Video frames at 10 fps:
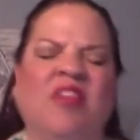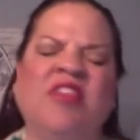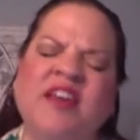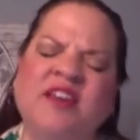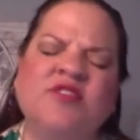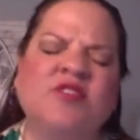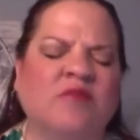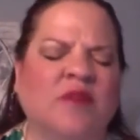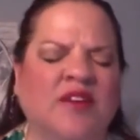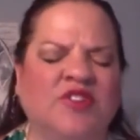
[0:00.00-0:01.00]
Thank you so
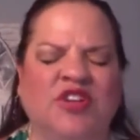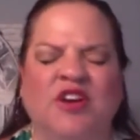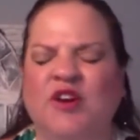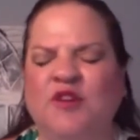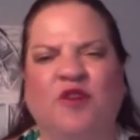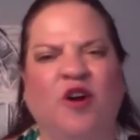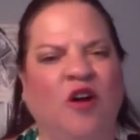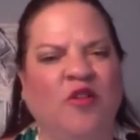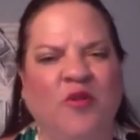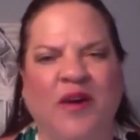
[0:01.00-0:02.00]
much for
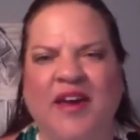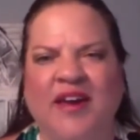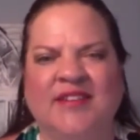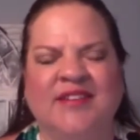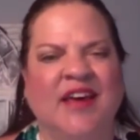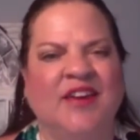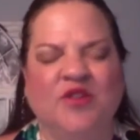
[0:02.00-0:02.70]
all the ways that